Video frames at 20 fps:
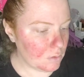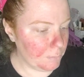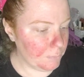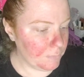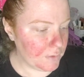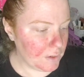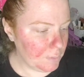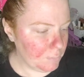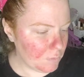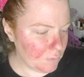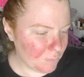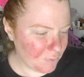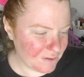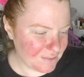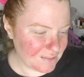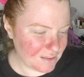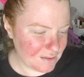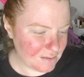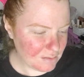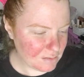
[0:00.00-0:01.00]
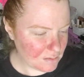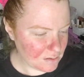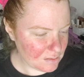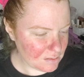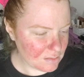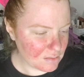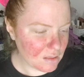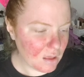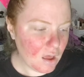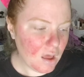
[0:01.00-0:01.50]
But the name of the book is
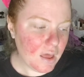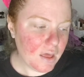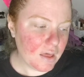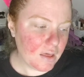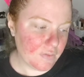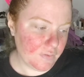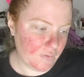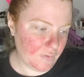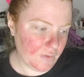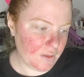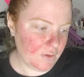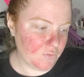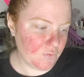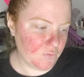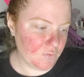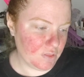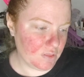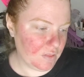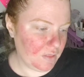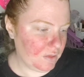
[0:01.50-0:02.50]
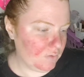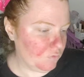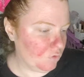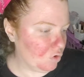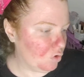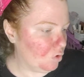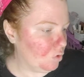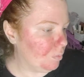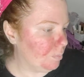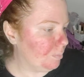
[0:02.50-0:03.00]
Incidents in the Life of a Slave
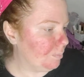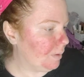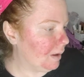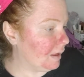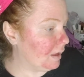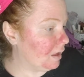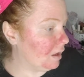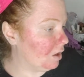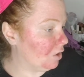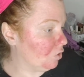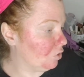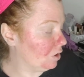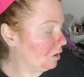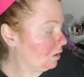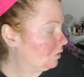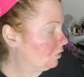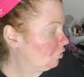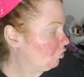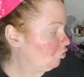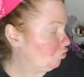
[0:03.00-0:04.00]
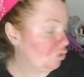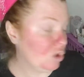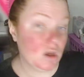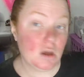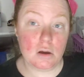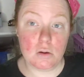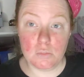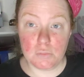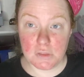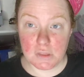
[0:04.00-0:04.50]
Girl by Harriet
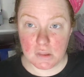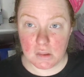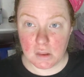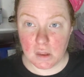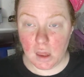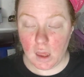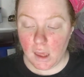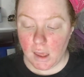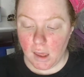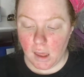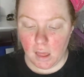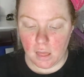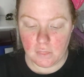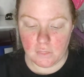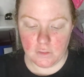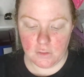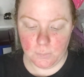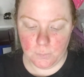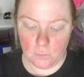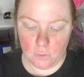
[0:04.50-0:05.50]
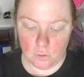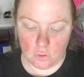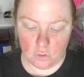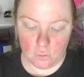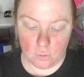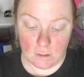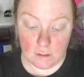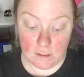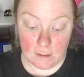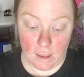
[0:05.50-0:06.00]
Jacobs. This
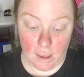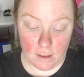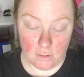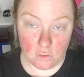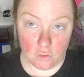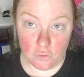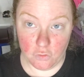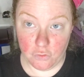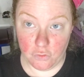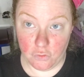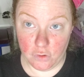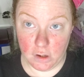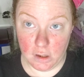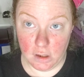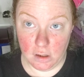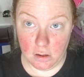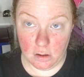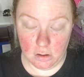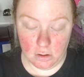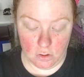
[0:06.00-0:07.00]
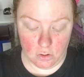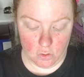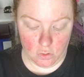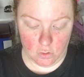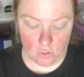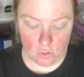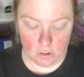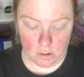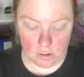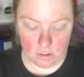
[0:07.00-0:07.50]
book you can get free
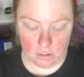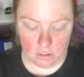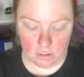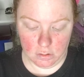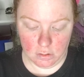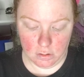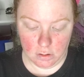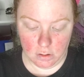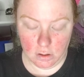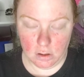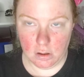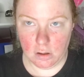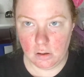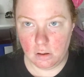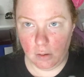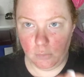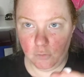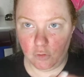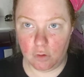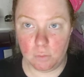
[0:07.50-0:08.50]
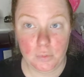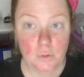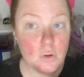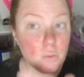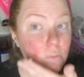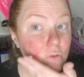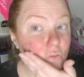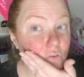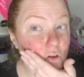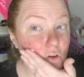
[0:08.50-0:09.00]
on, I'm just gonna
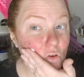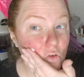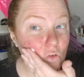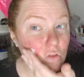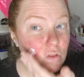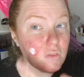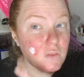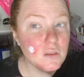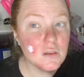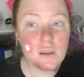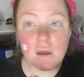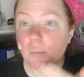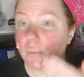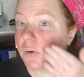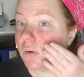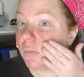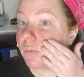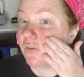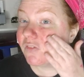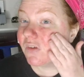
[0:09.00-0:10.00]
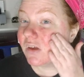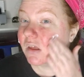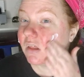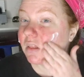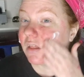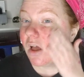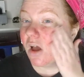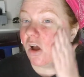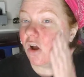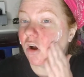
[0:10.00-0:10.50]
put it on my fingers and then dab it on my
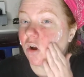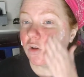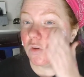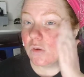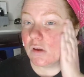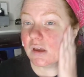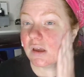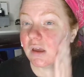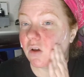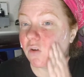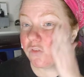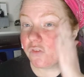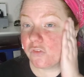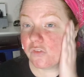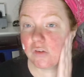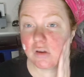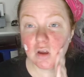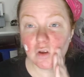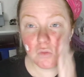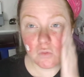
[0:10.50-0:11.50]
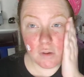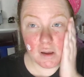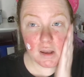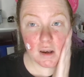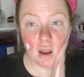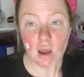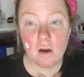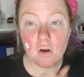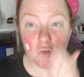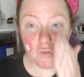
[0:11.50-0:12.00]
face. You can get free
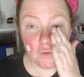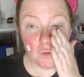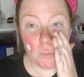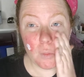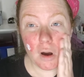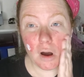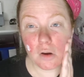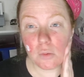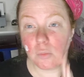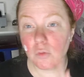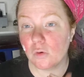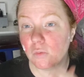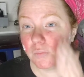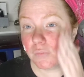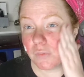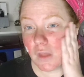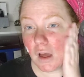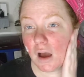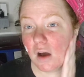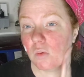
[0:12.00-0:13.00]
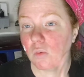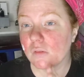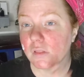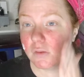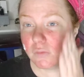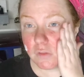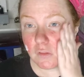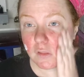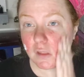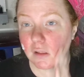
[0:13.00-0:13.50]
right now from Audible. I will
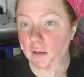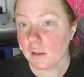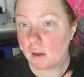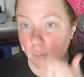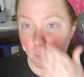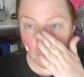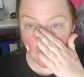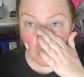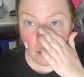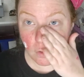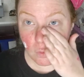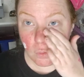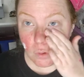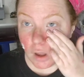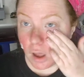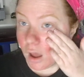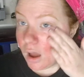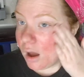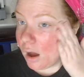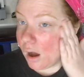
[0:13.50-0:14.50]
leave the link down below.